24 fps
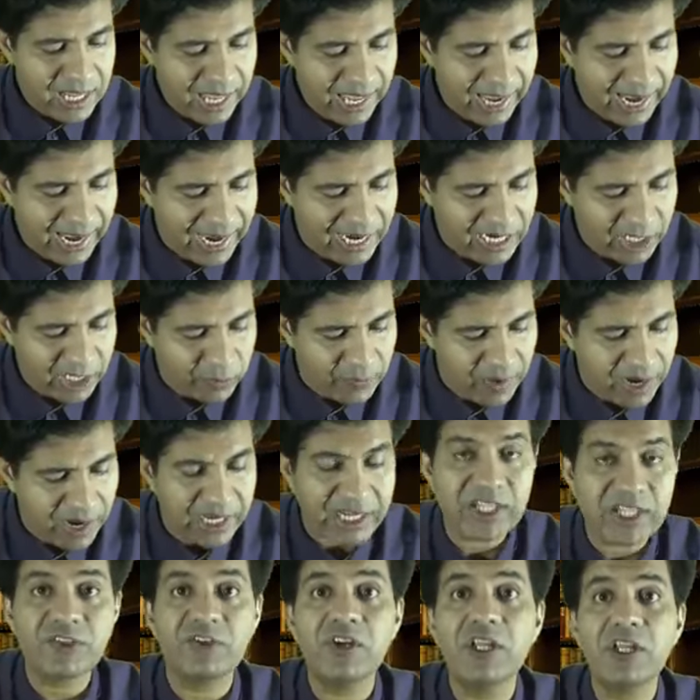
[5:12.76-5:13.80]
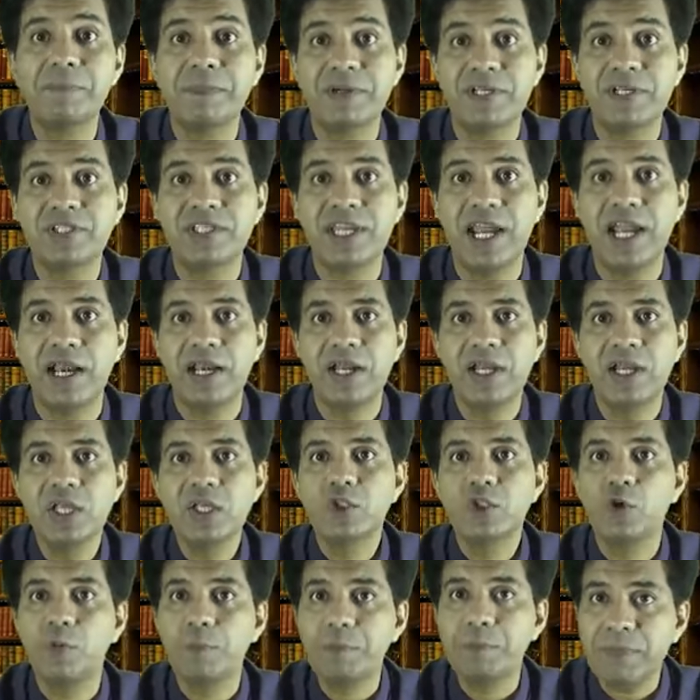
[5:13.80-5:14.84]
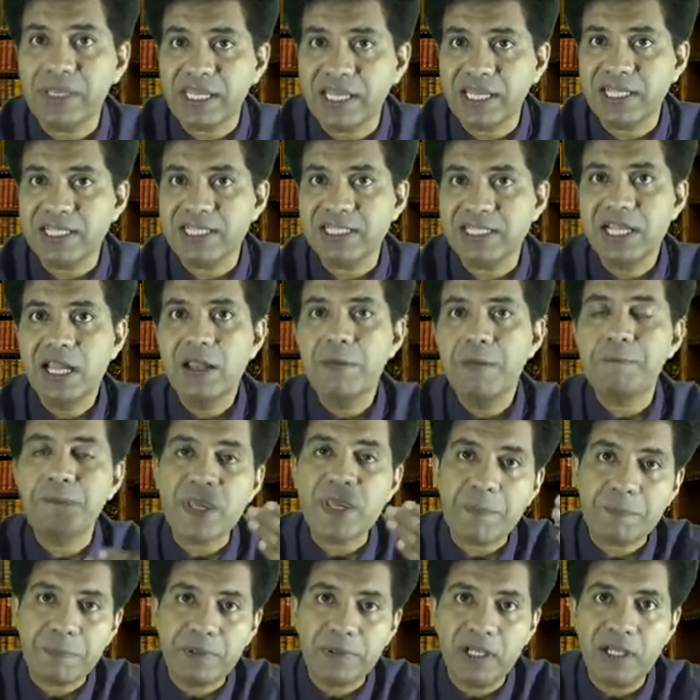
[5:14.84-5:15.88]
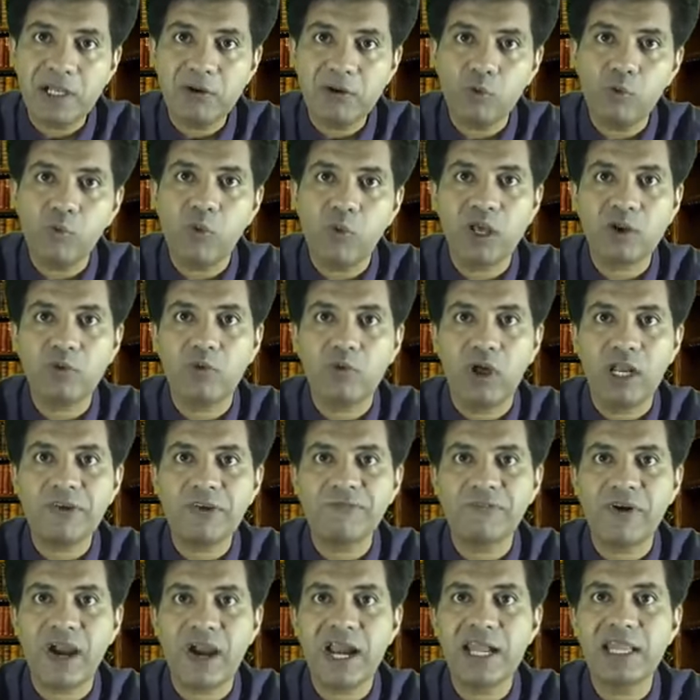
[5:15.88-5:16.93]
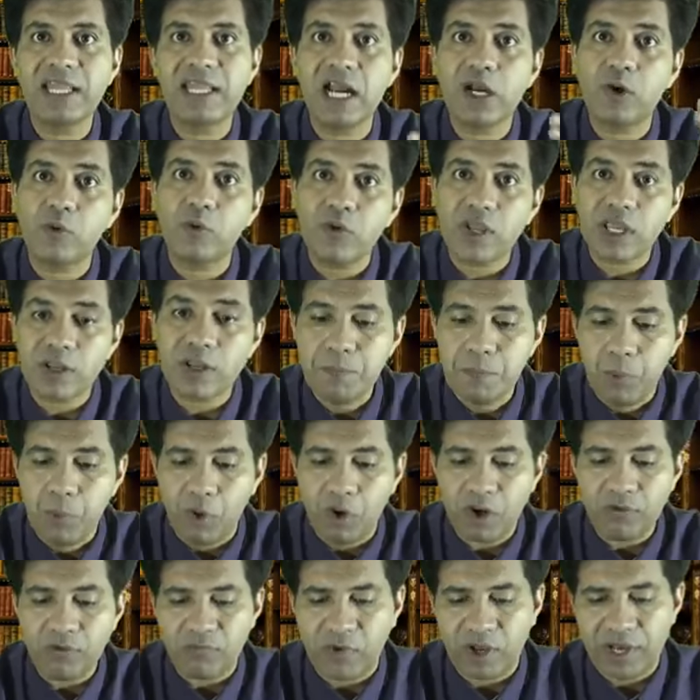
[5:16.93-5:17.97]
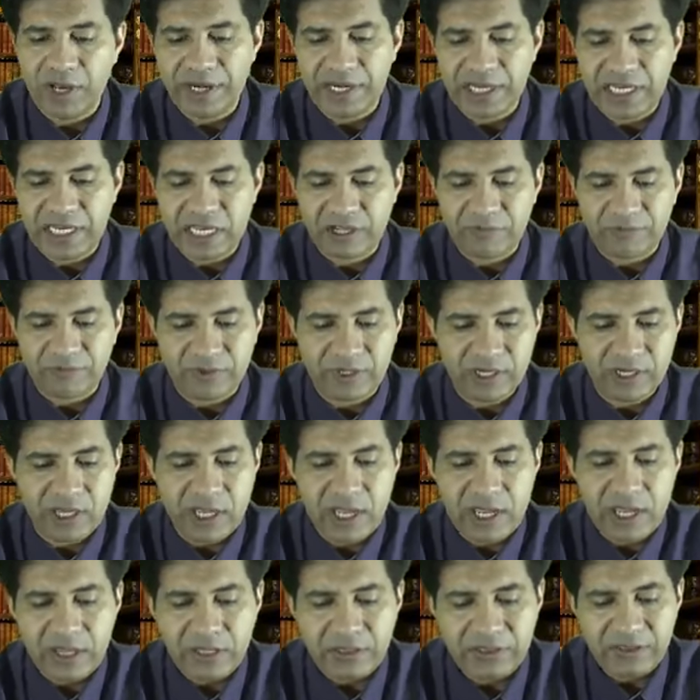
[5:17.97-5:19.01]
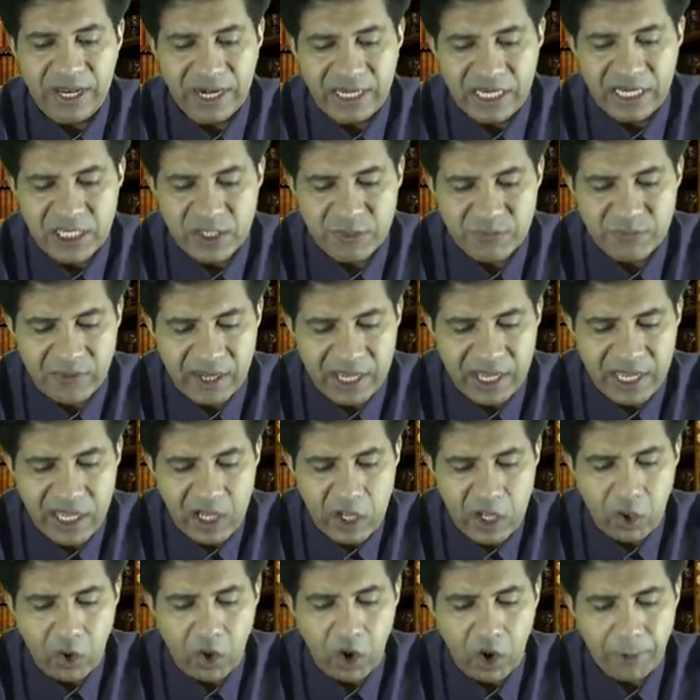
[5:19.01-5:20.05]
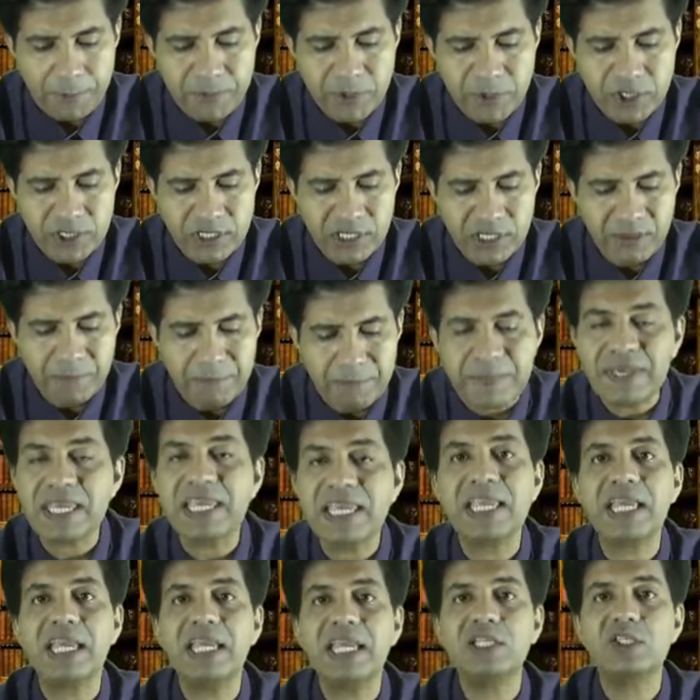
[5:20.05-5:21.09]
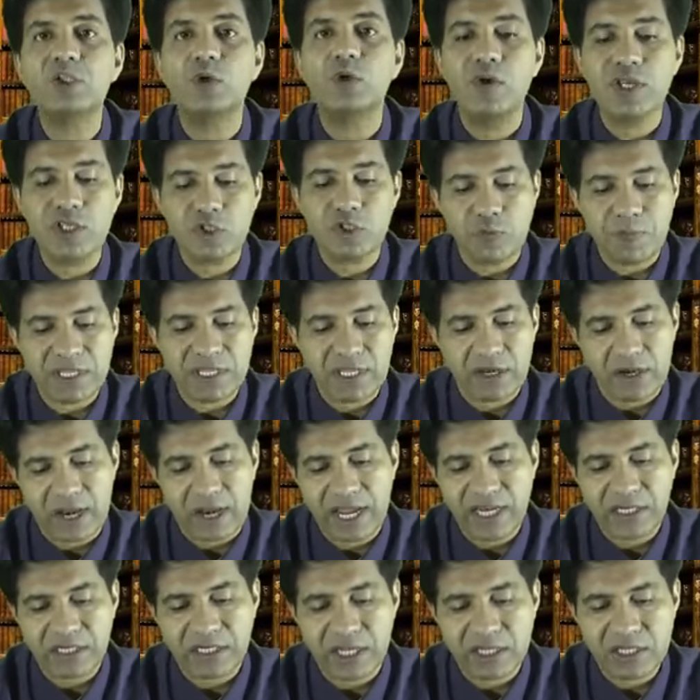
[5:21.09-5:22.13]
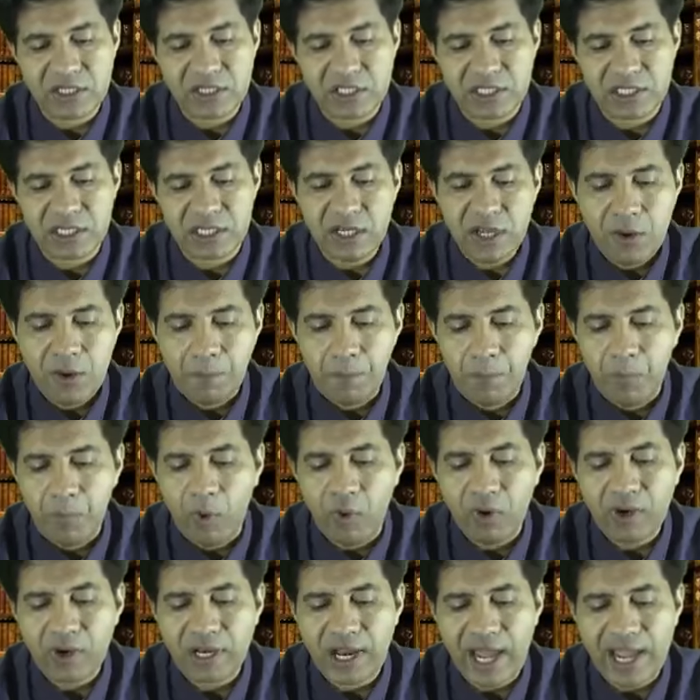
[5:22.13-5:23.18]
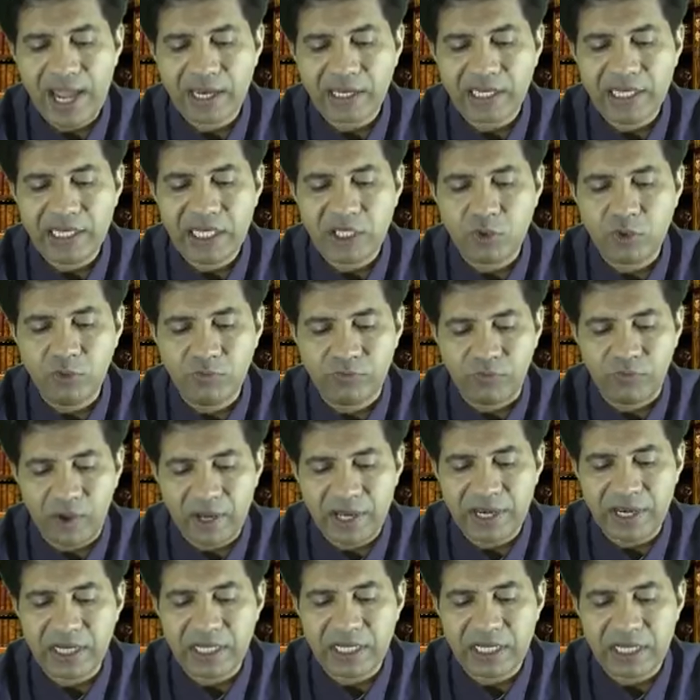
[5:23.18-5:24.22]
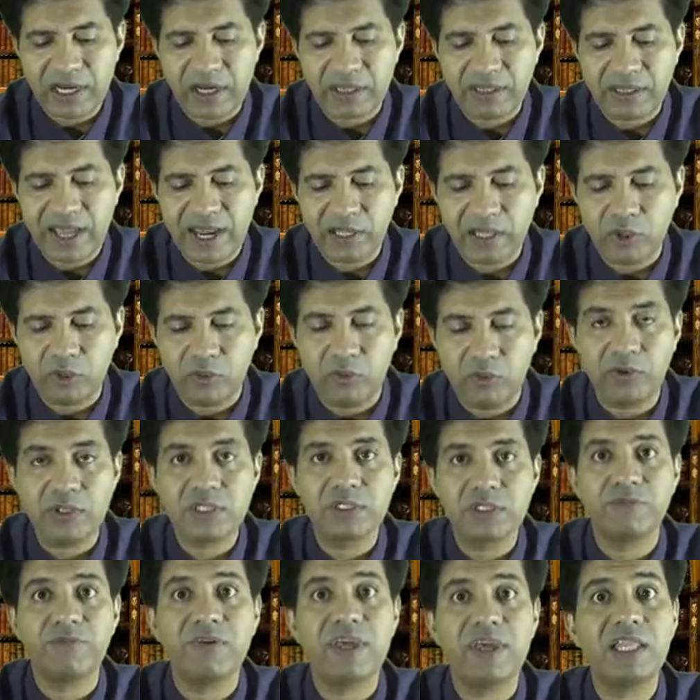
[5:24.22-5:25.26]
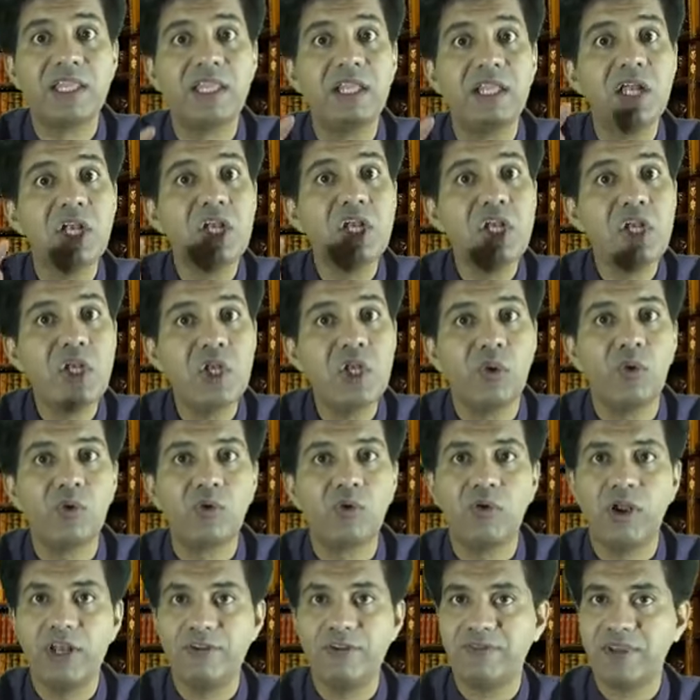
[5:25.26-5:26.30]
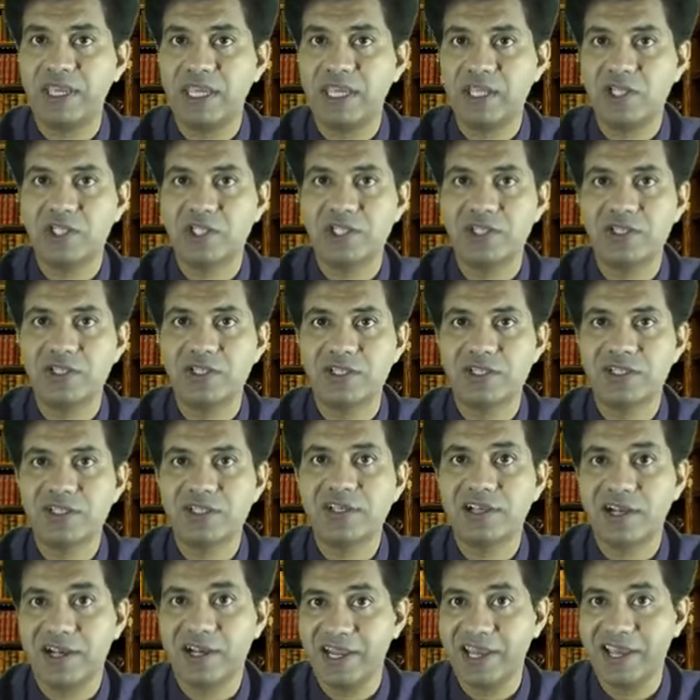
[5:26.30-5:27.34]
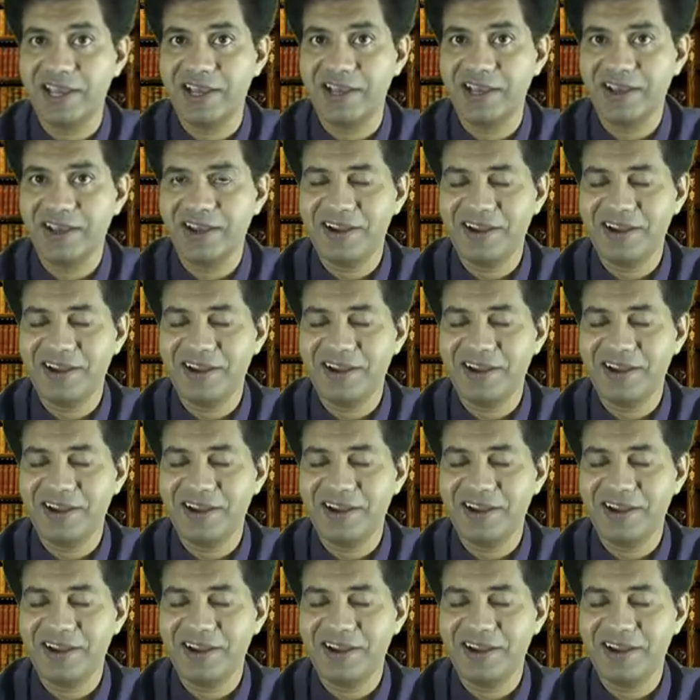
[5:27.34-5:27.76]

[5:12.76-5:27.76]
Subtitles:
and 23%. So means people who are qualified, they are doing more volunteer work. That is why option B is going to be the right answer, more likely to volunteer than those with no qualifications. Clear?